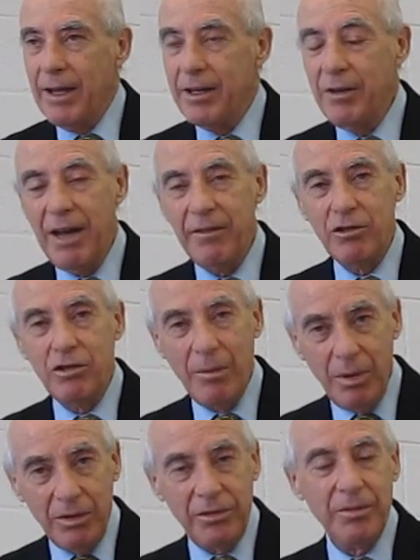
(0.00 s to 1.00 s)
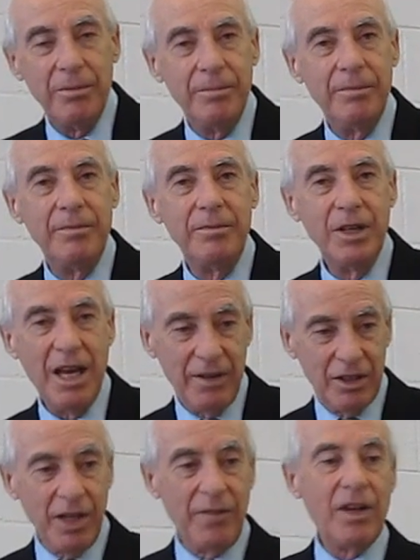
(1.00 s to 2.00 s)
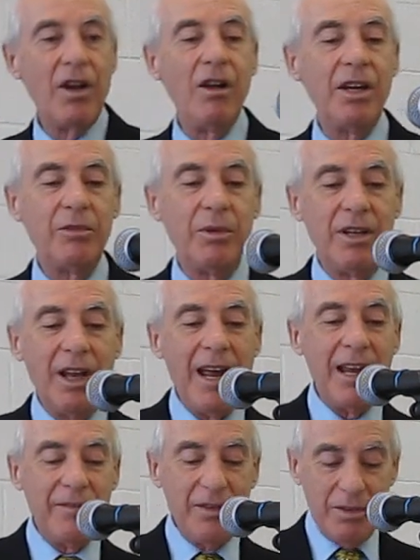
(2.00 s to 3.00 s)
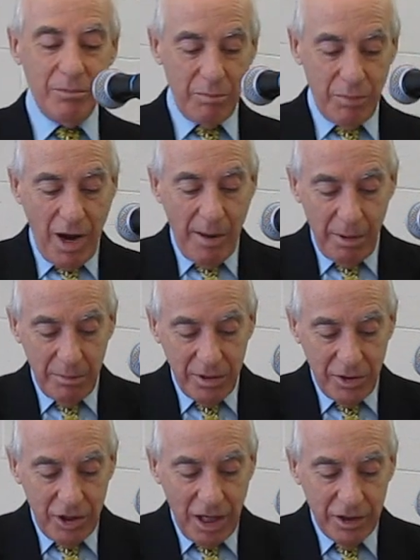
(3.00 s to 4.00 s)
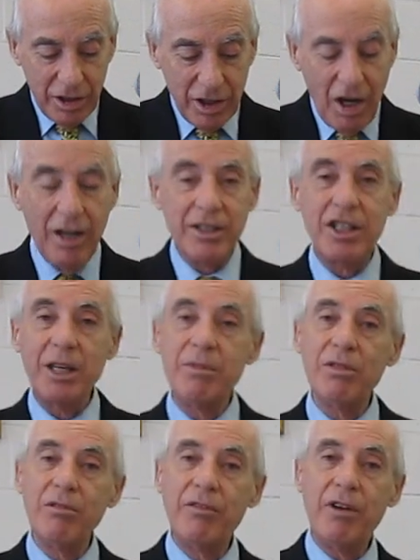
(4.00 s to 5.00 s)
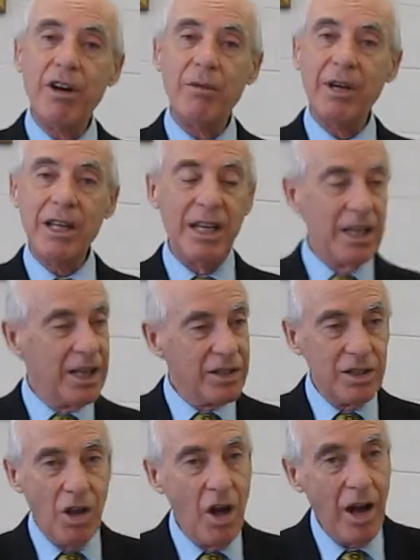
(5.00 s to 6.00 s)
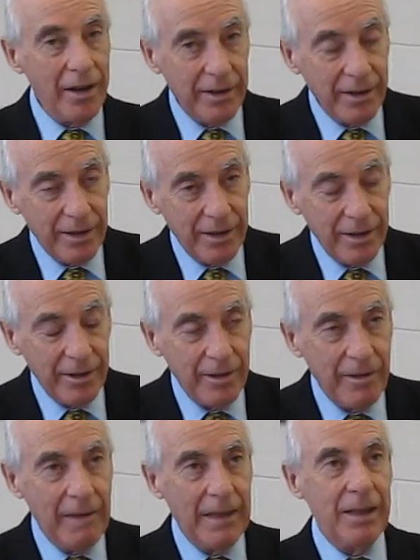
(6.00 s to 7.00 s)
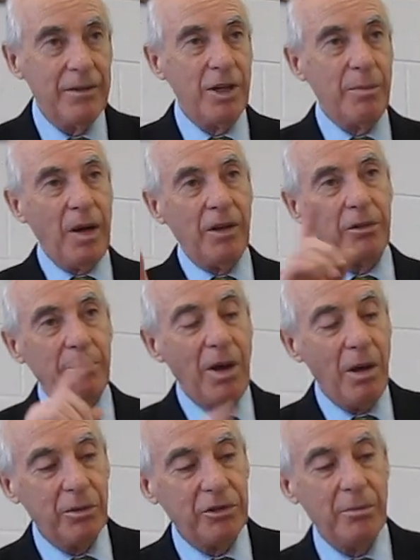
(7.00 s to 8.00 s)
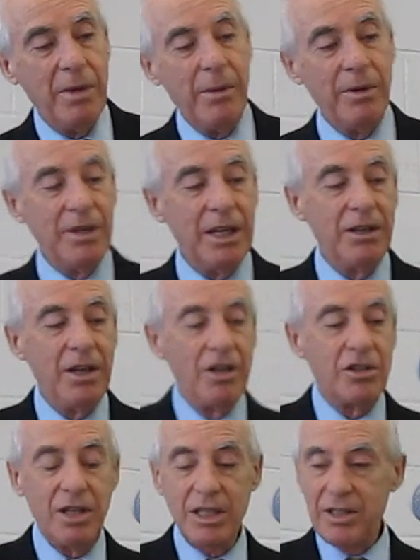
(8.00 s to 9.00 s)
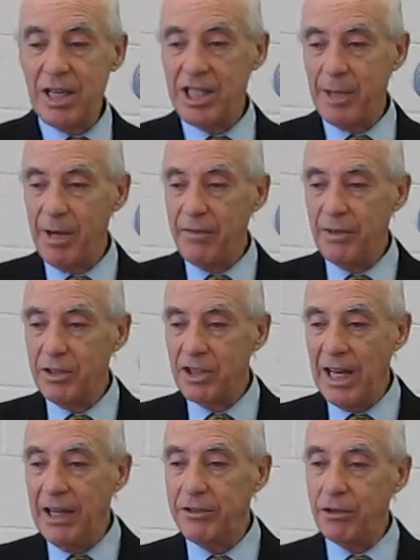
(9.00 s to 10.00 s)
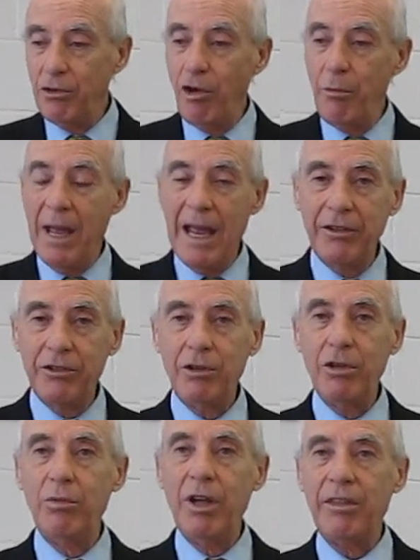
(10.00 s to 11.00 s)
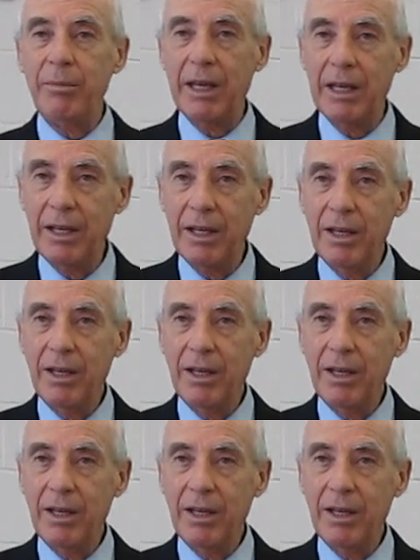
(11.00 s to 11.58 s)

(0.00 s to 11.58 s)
You having troubles? You're having difficulties with life and problems and such, and God seems so far away. He is not. The Apostle Paul was in Mamertine dungeon. He says, At my first answer, no man stood with me.